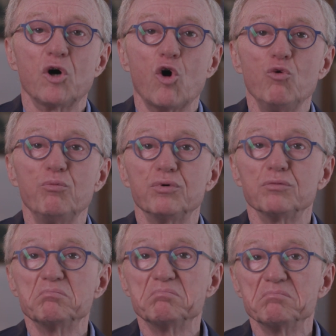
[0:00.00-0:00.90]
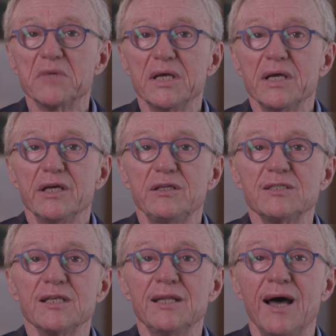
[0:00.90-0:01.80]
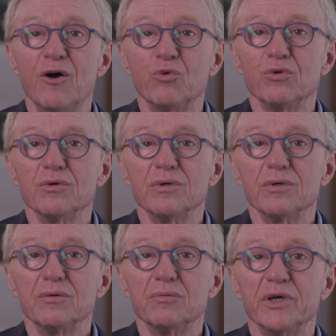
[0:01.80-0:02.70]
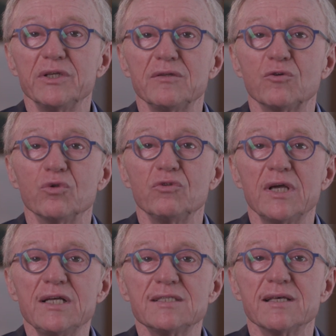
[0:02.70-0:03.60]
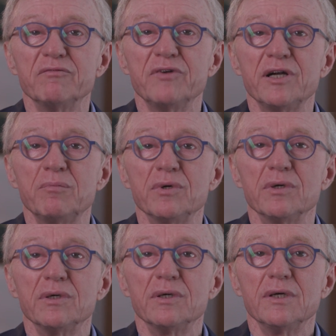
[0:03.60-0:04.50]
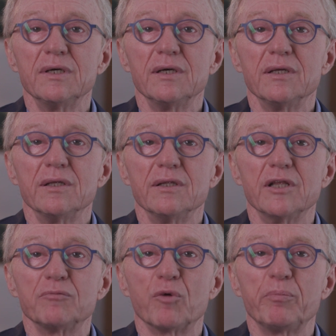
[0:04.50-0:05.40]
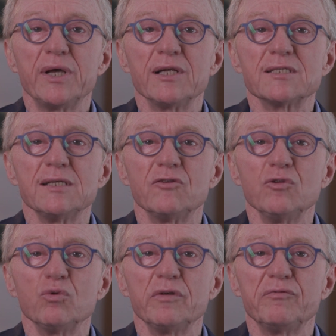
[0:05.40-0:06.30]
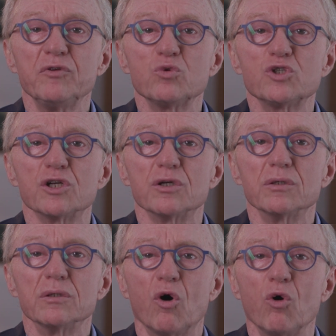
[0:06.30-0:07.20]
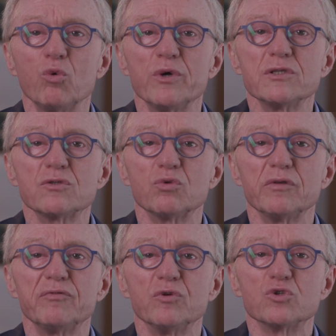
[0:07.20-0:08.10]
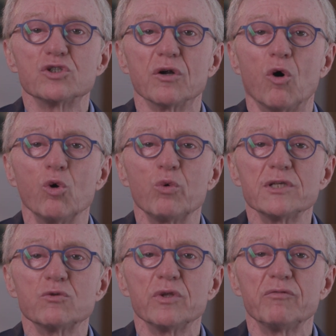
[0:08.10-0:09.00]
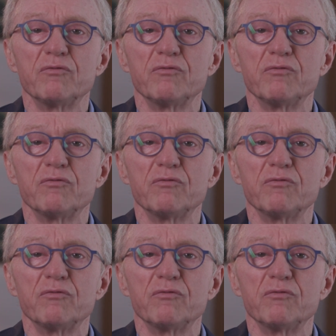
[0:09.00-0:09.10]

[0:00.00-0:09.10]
Hope. It is a noun, but it contains a verb that propels it into the future, always to the future, always with